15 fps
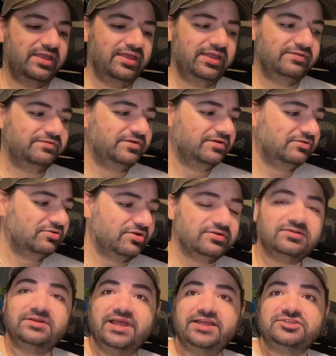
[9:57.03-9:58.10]
if you're a
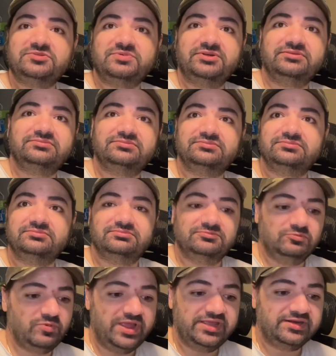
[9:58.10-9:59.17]
nautical expert,
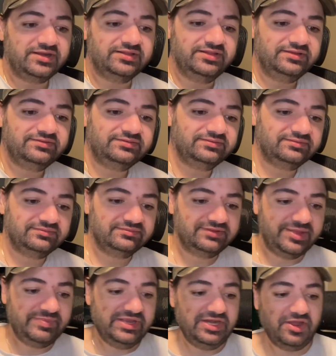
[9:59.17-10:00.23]
weigh in on this.
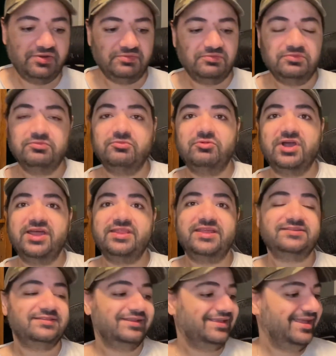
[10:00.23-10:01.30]
let me know why
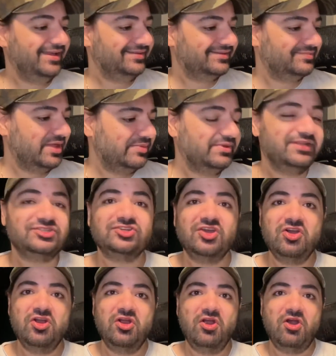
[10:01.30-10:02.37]
that's the case. Maybe it's
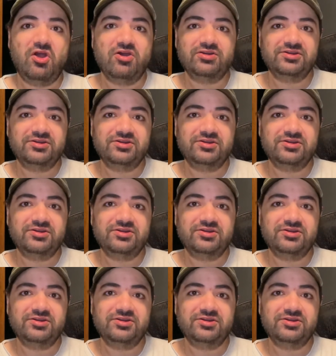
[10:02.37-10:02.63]
harder